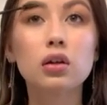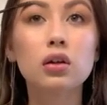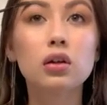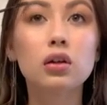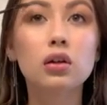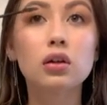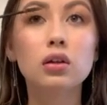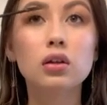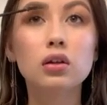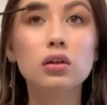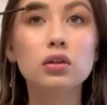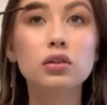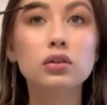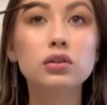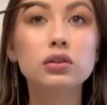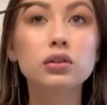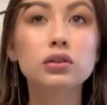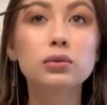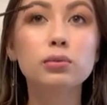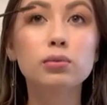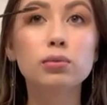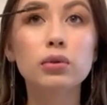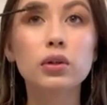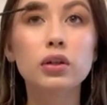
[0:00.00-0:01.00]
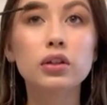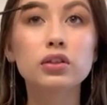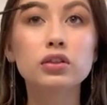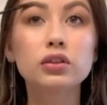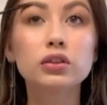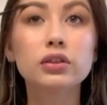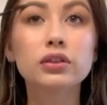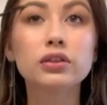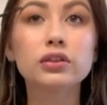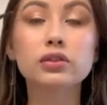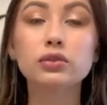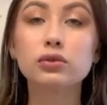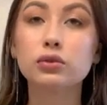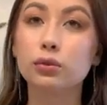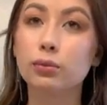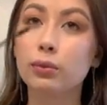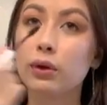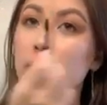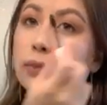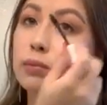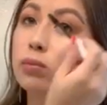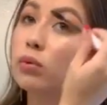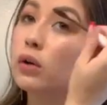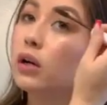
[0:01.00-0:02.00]
just brush this through my
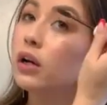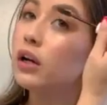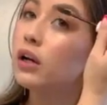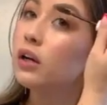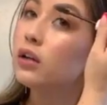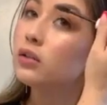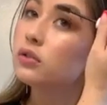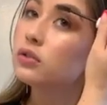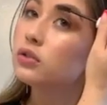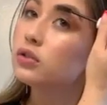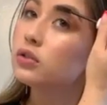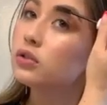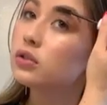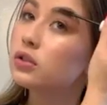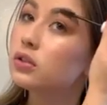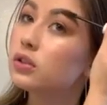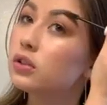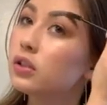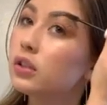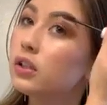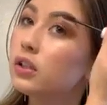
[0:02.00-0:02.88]
brows just to keep